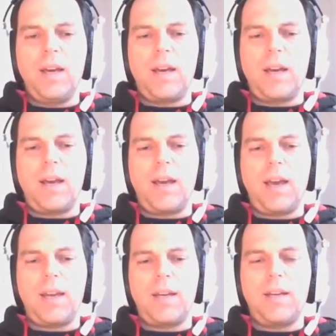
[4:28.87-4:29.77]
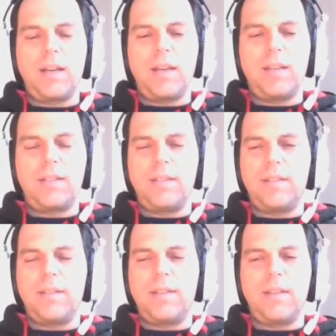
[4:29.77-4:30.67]
and it
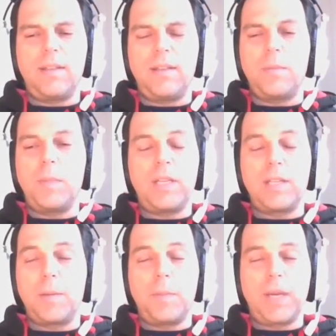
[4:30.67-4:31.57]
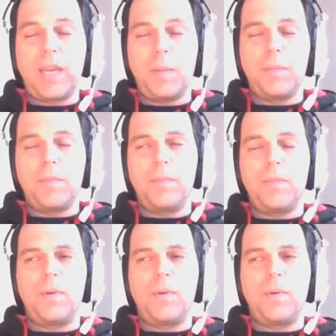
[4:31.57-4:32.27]
immediately became